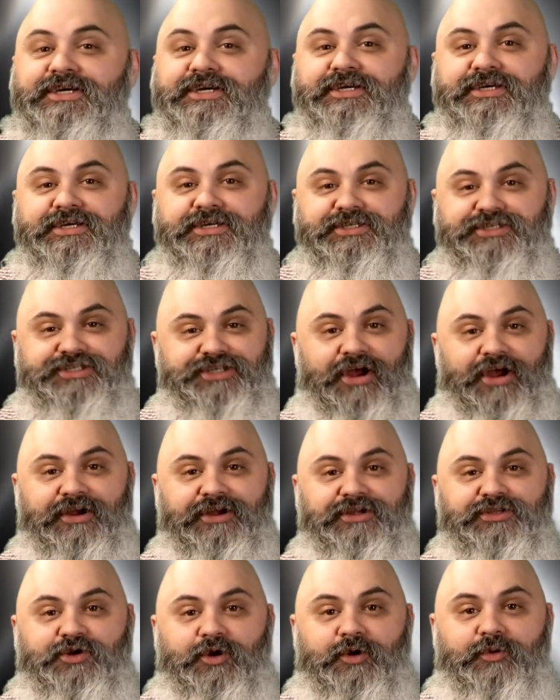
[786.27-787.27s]
sorry,
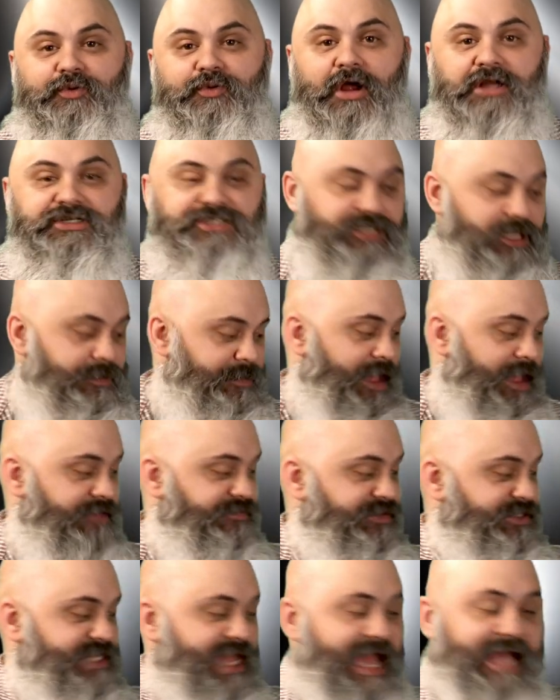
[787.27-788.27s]
Tor Project. I mean, I have
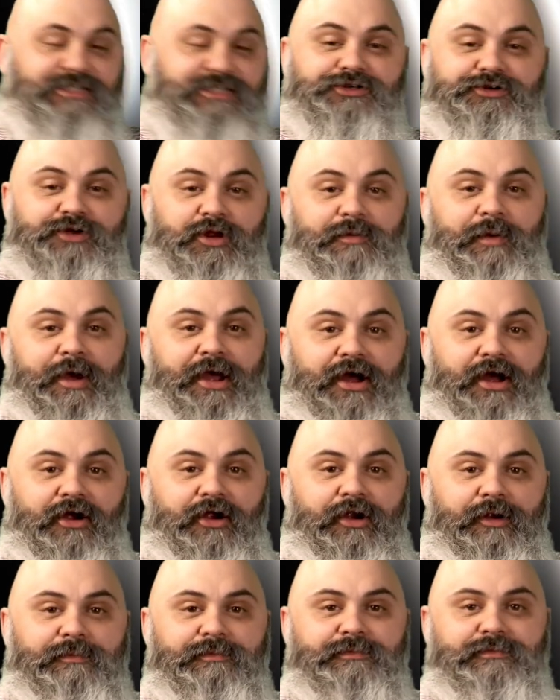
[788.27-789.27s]
it tattooed on my
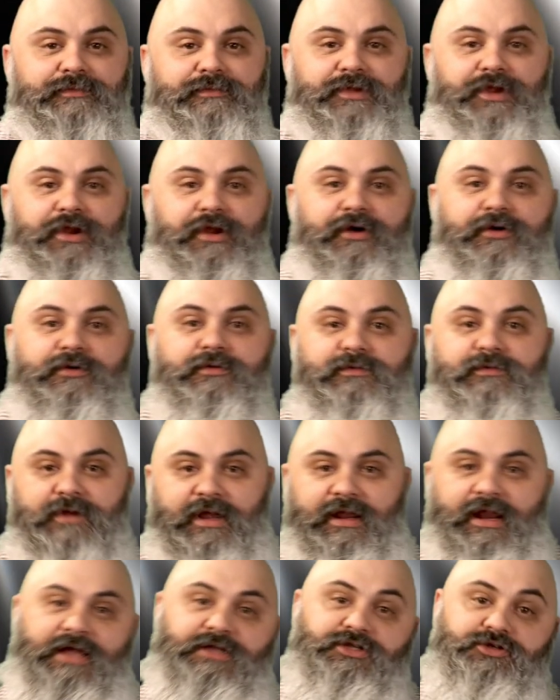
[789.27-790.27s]
arm. You know, not
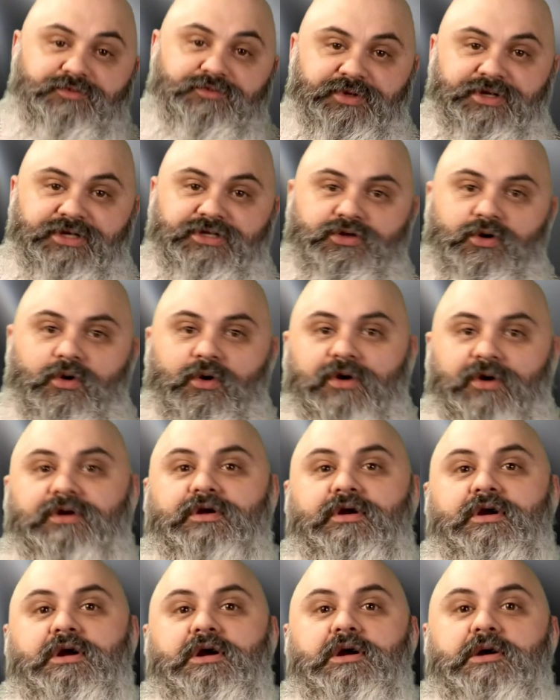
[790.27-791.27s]
I2P Tor,
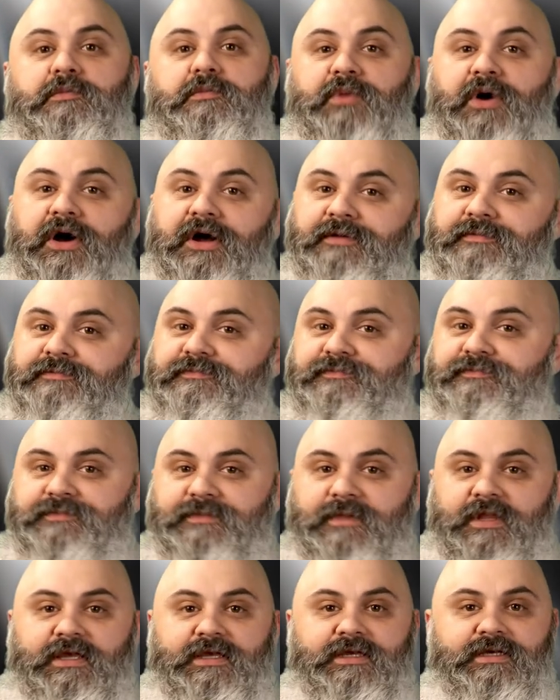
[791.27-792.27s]
but
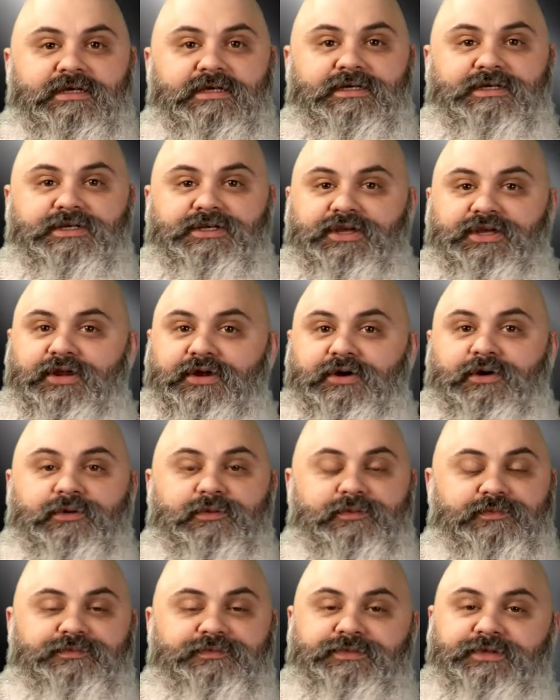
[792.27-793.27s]
you
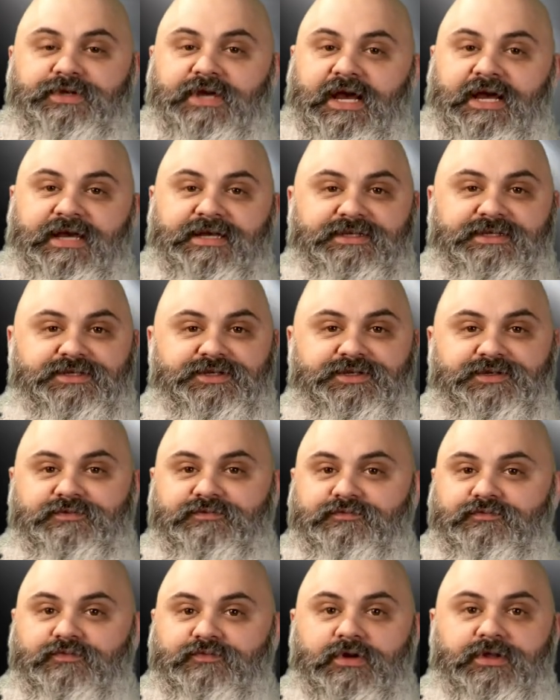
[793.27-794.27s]
know, you guys
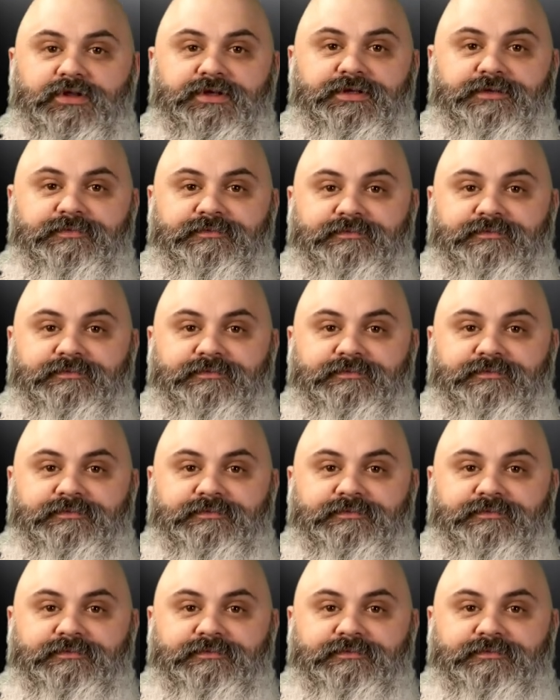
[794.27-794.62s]
really